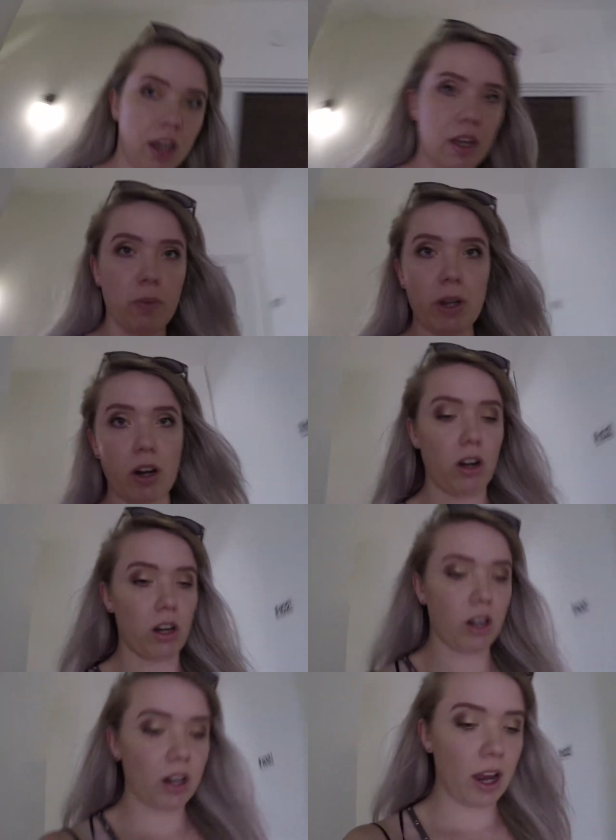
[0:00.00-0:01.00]
and we
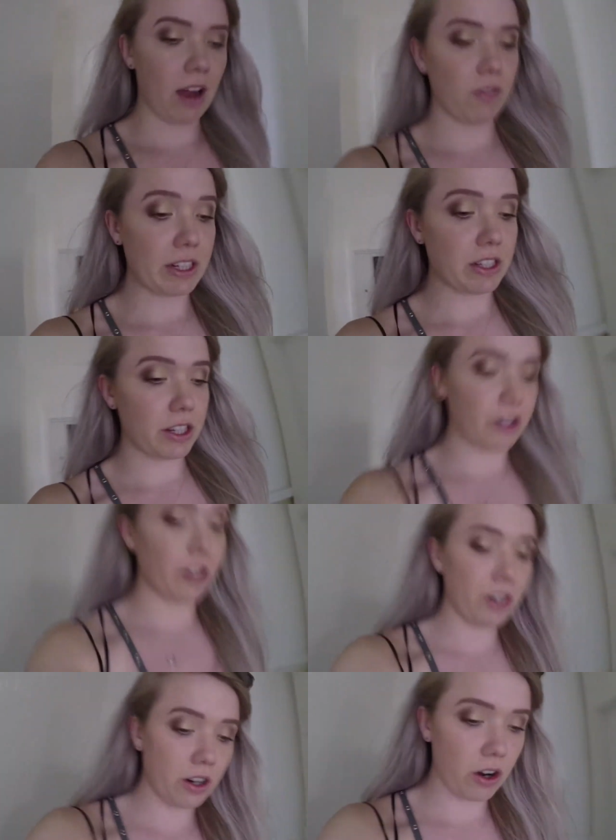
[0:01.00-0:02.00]
are having
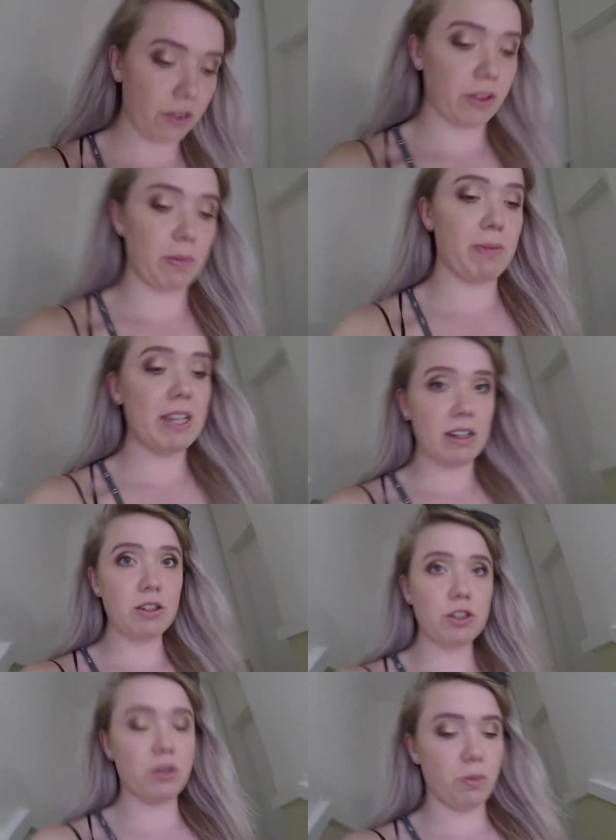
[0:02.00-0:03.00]
dinner on the
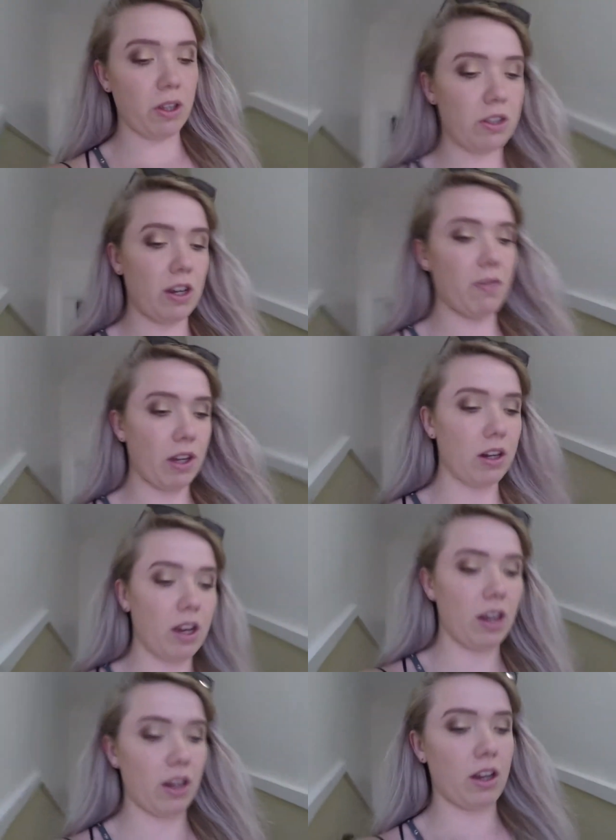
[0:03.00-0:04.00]
beach with David
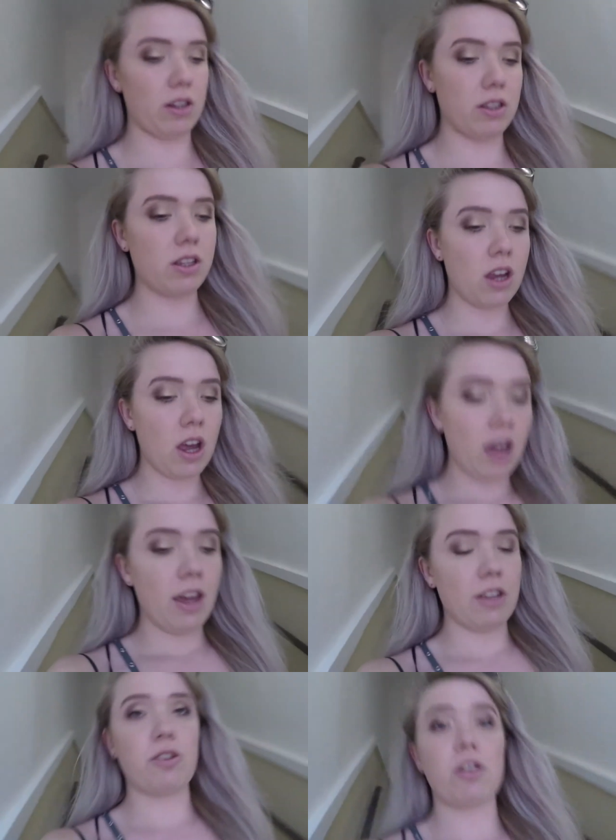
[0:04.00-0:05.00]
and
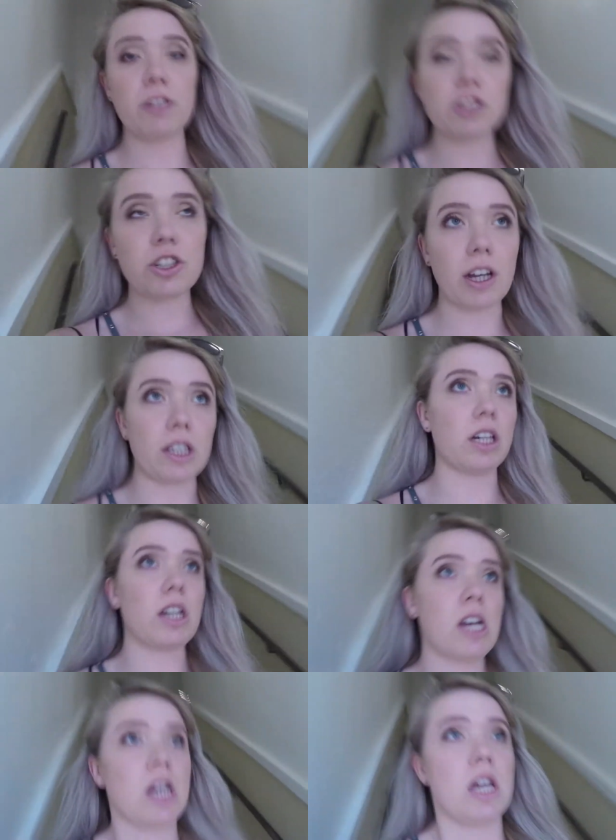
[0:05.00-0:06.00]
his girlfriend
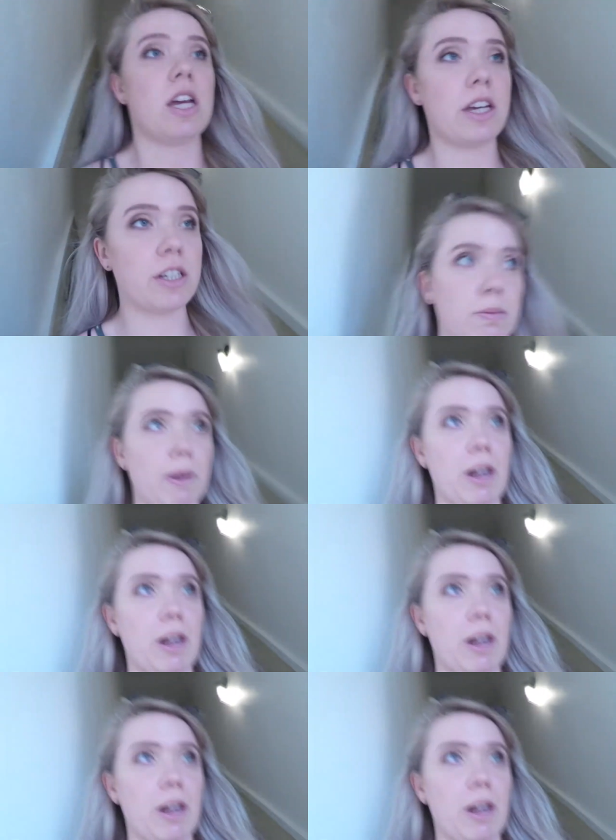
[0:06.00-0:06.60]
Sheila, his